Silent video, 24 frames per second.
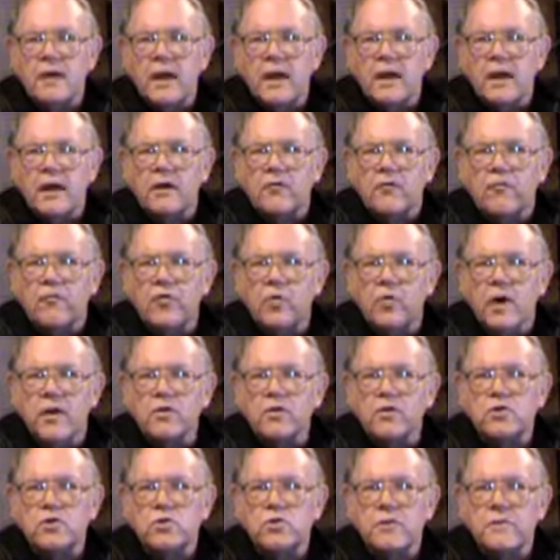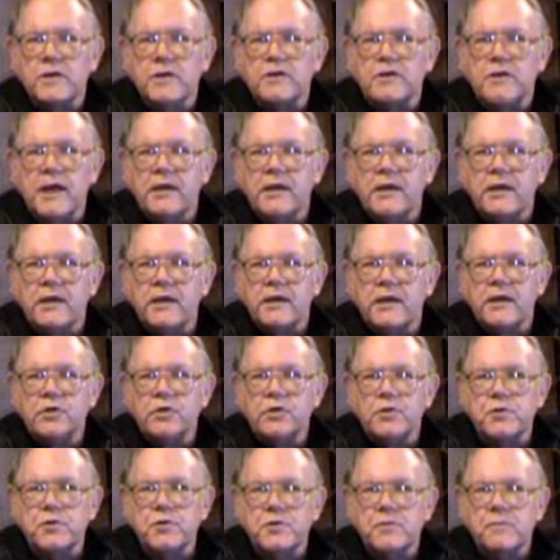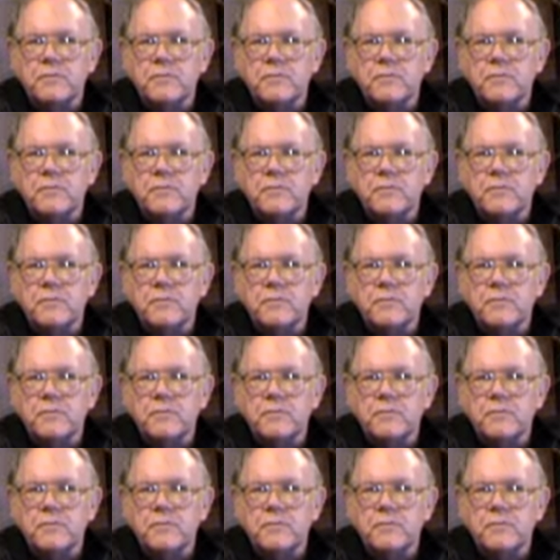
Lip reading: and a few others would be taking an interest